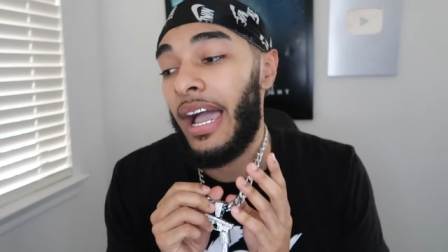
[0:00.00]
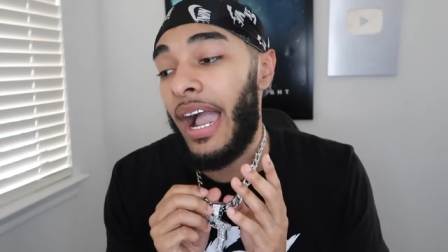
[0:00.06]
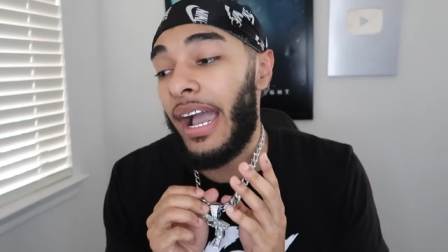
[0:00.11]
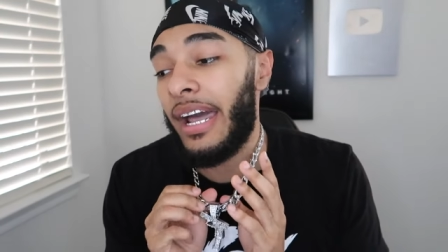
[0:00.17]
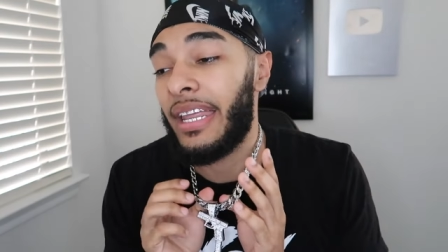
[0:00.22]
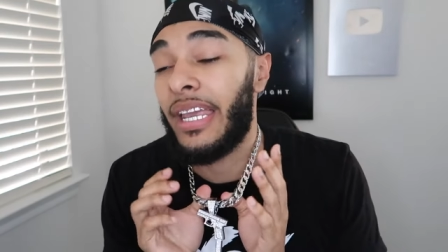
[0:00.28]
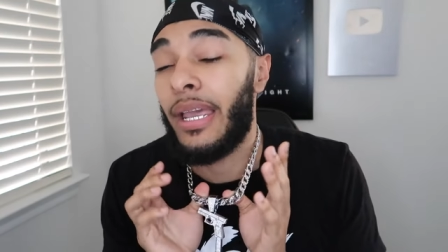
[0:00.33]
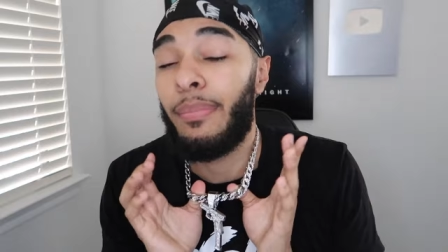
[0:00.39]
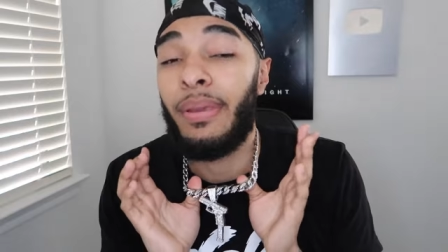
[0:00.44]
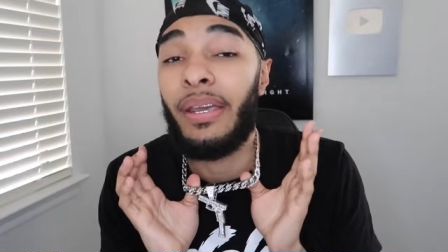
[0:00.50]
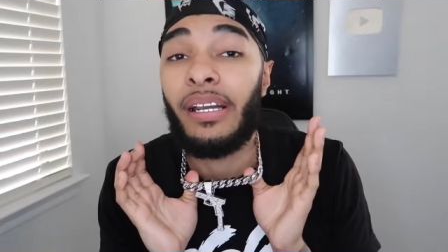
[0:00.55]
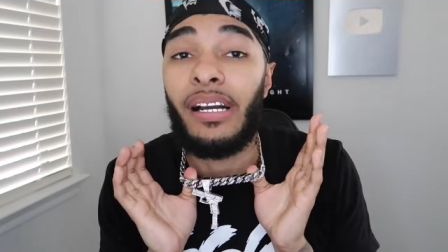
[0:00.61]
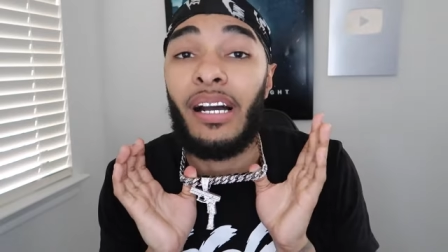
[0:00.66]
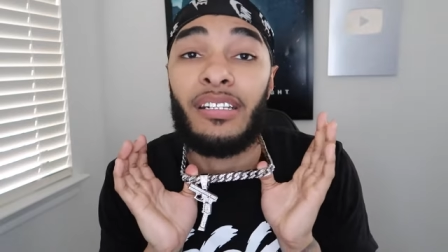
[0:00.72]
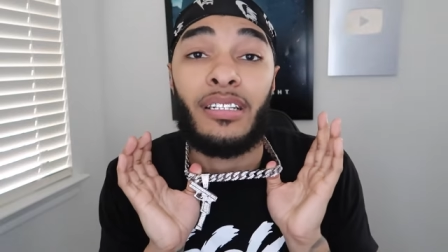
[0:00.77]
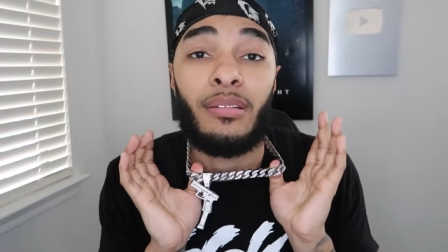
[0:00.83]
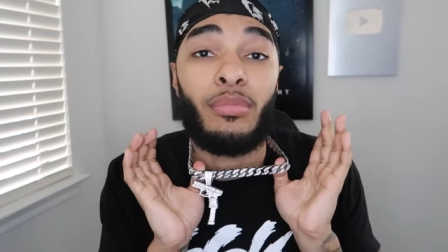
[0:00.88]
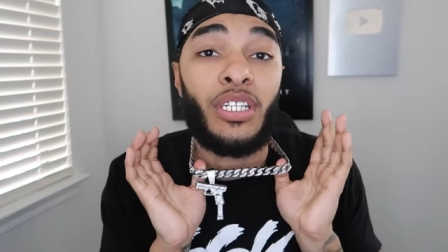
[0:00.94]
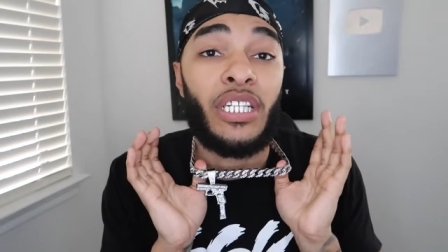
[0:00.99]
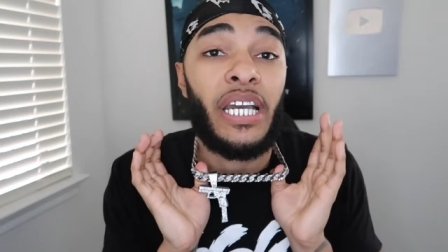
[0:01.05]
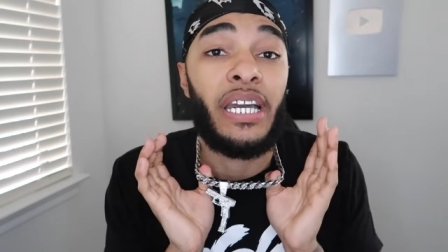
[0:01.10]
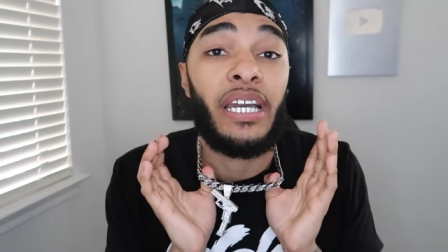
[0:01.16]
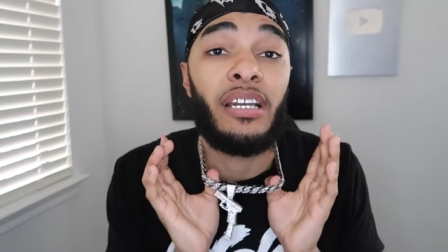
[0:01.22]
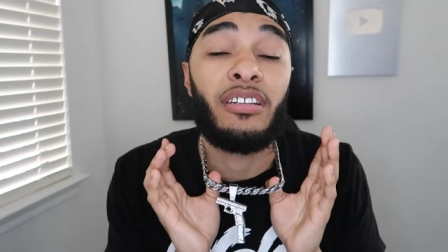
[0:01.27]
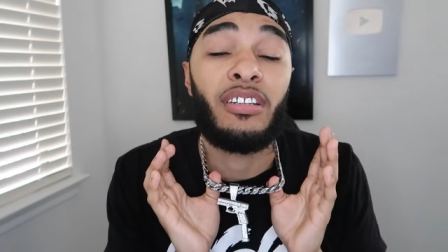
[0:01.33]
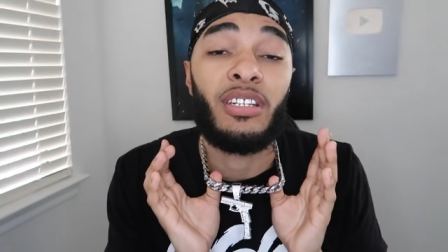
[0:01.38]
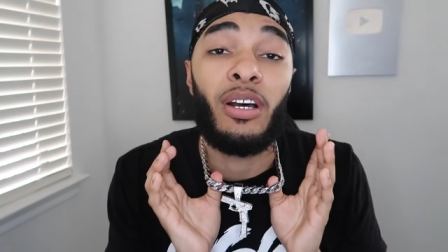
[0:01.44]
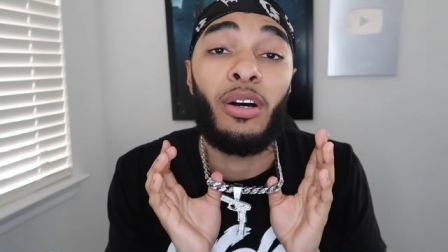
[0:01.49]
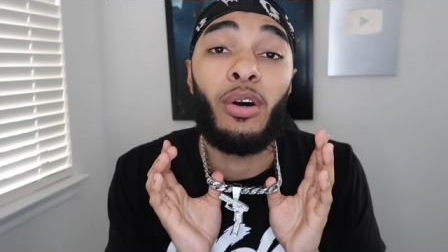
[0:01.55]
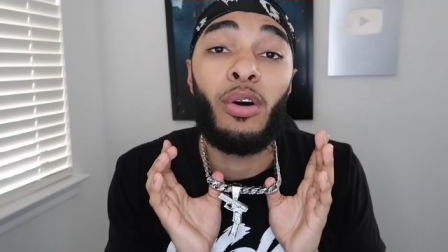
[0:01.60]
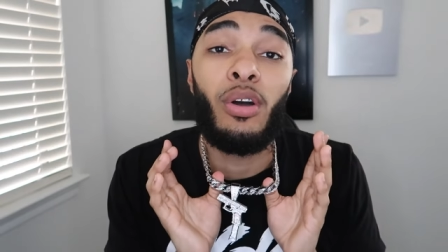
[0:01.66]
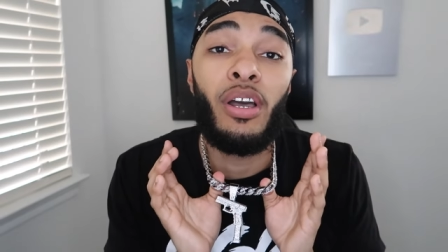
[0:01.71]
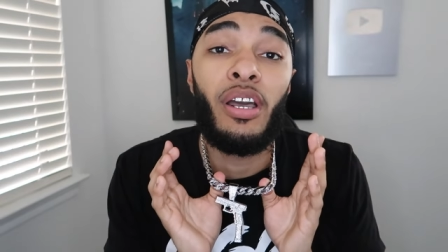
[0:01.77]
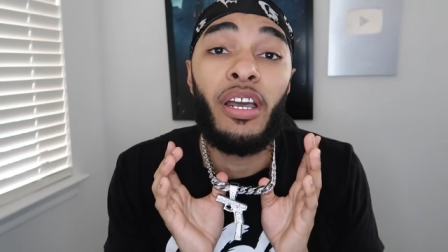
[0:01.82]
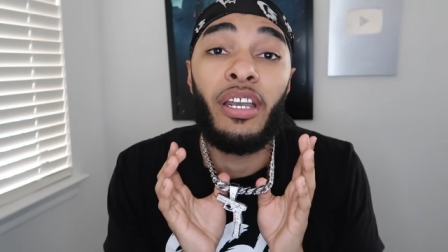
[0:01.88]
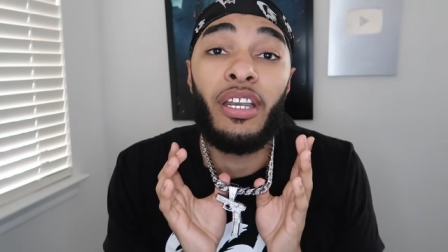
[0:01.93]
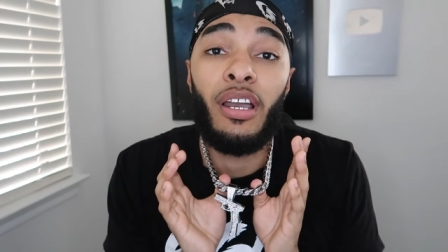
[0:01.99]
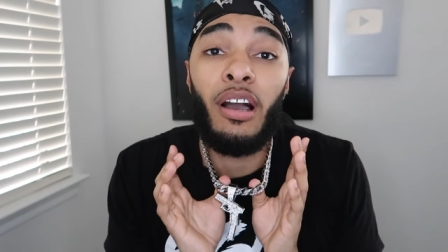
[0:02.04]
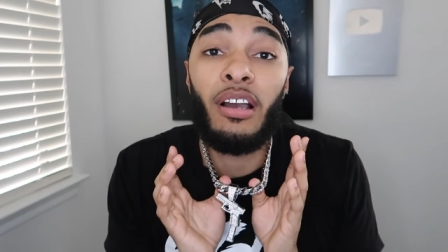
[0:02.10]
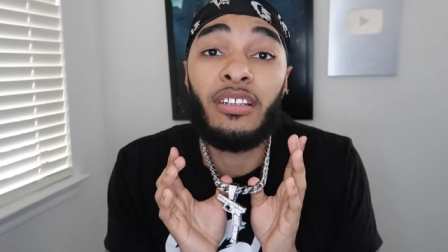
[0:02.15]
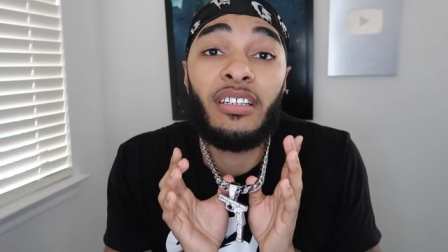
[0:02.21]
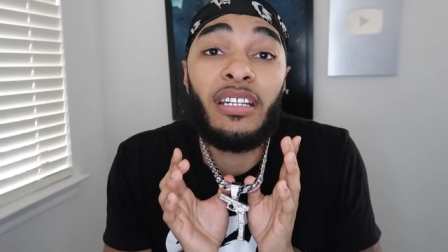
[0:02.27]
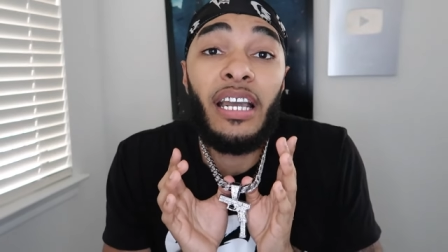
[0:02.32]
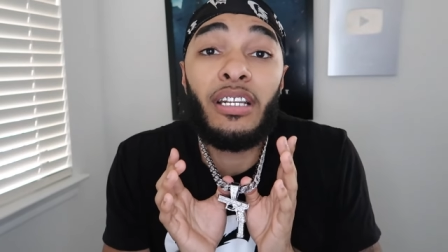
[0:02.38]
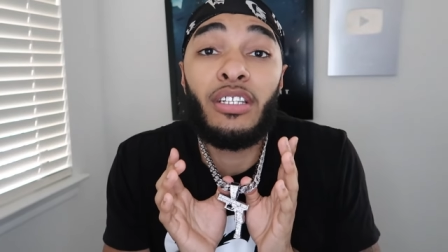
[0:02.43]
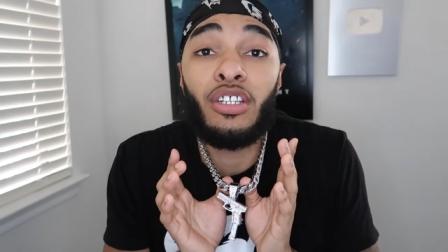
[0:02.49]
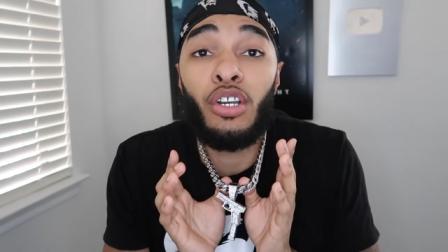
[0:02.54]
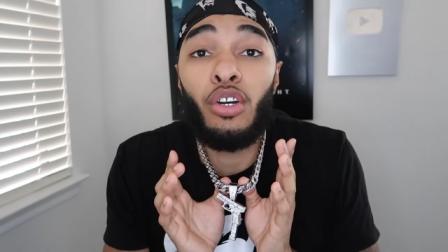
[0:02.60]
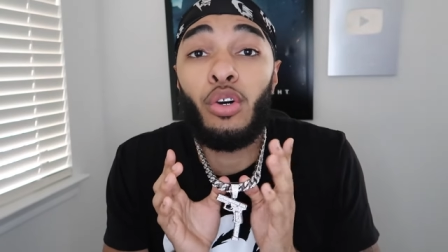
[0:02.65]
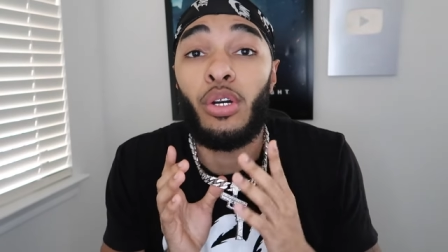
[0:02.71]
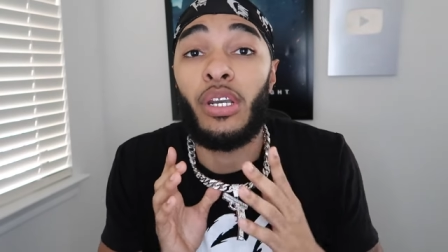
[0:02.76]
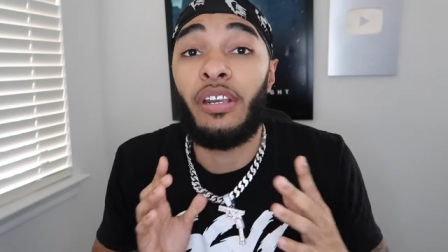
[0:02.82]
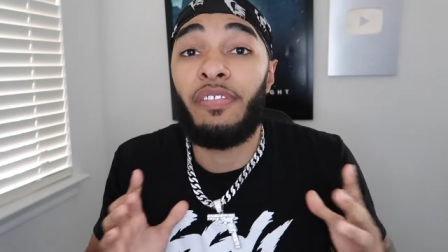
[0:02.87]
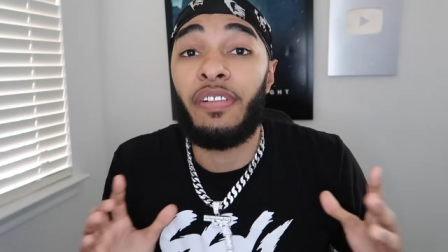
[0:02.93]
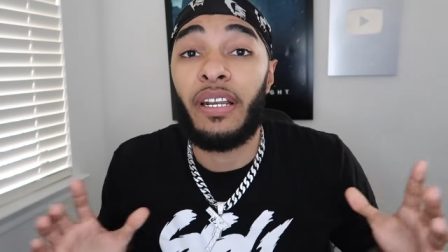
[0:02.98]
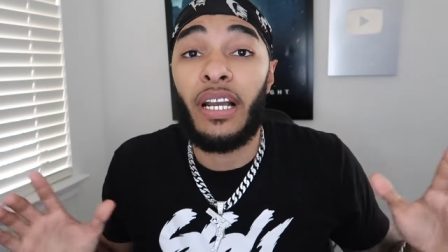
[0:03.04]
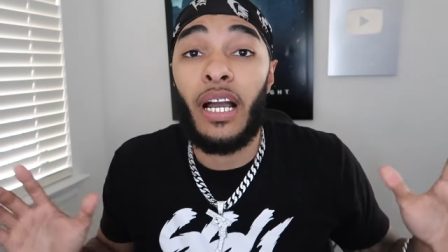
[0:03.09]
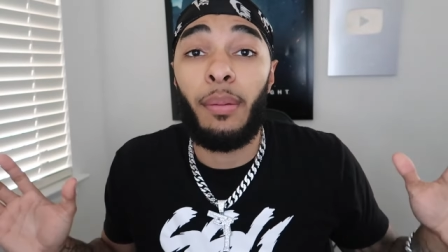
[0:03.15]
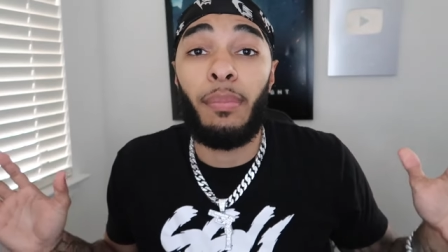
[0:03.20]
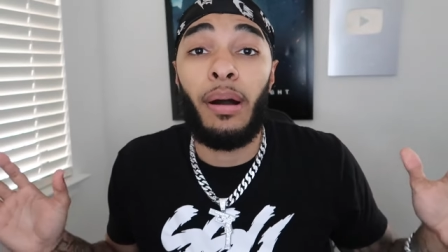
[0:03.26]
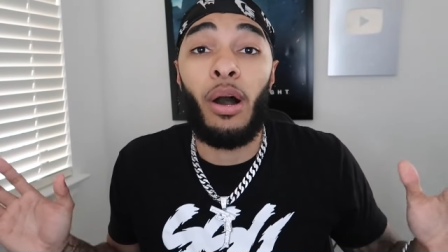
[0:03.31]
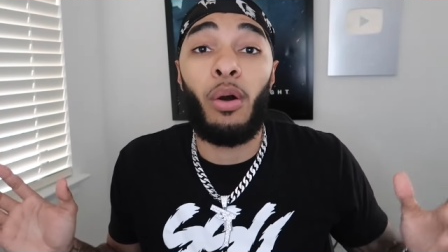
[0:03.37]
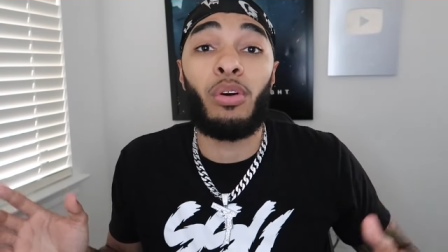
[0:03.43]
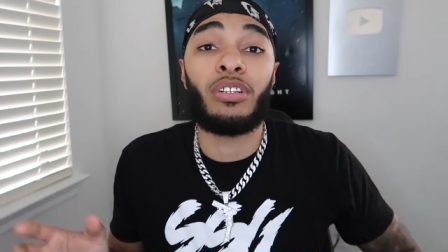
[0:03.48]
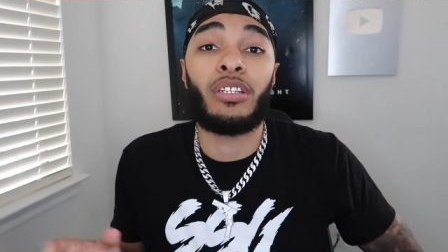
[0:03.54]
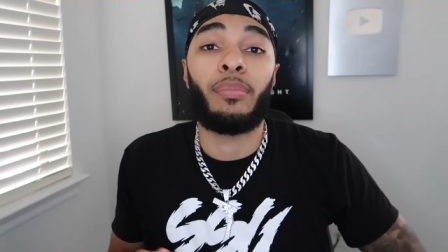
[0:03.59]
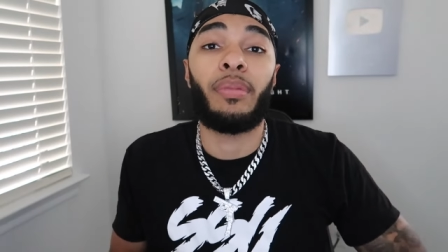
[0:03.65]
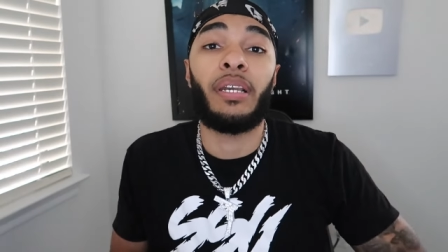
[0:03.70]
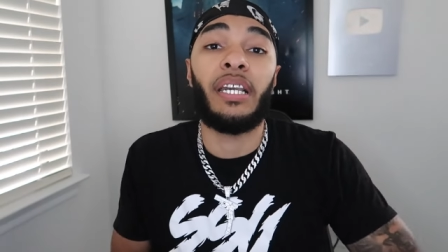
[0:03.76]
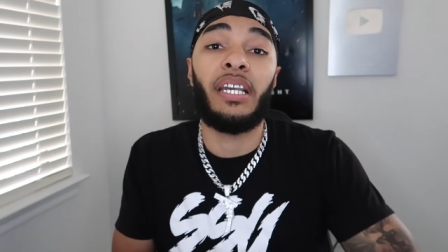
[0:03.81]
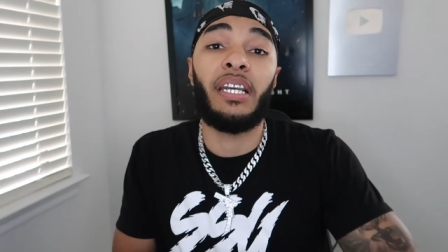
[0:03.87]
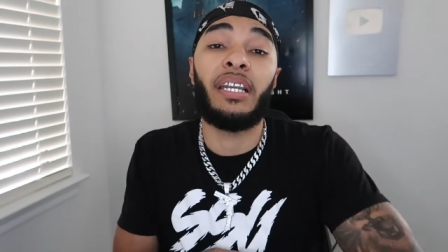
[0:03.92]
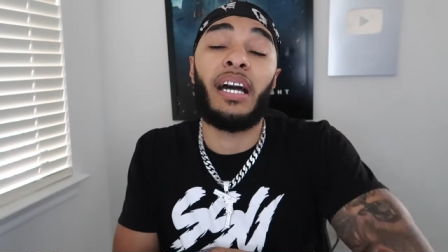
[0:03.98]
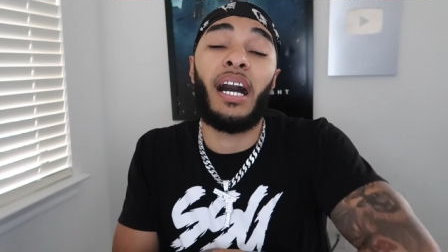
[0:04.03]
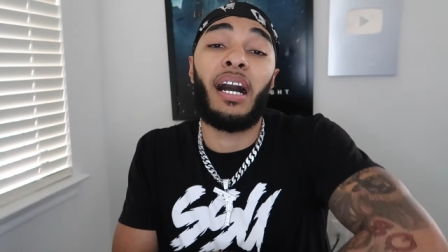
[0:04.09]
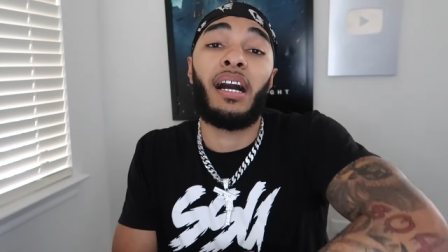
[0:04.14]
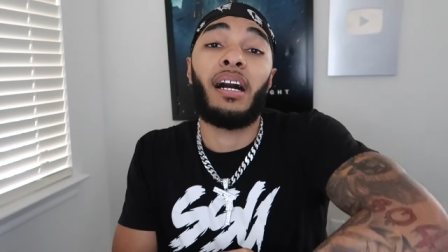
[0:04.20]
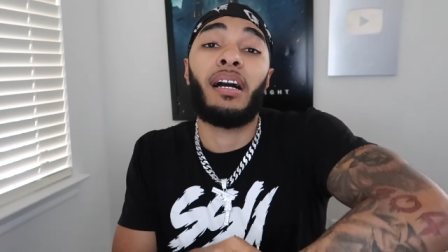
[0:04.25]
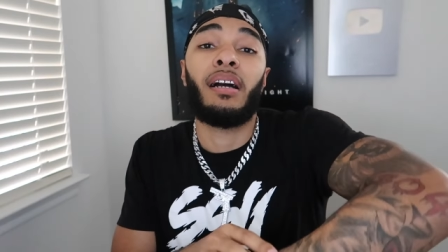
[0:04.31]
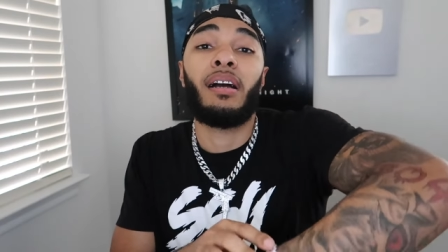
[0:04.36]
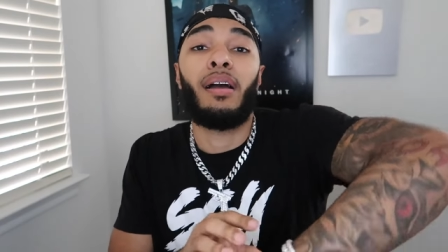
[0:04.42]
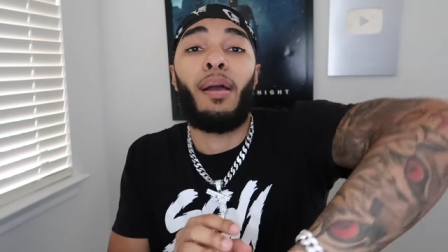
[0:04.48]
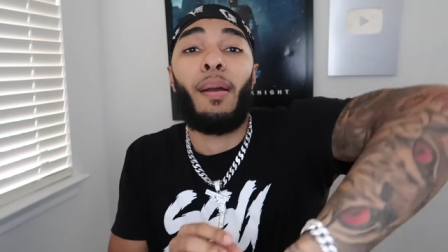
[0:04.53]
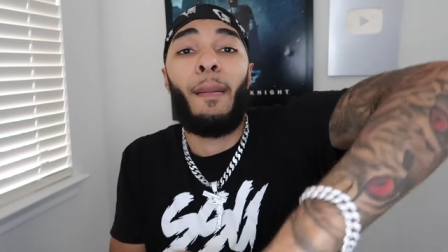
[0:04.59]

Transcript: I gotta get me a custom chain, so y'all stay tuned. He finna come out with some heat now.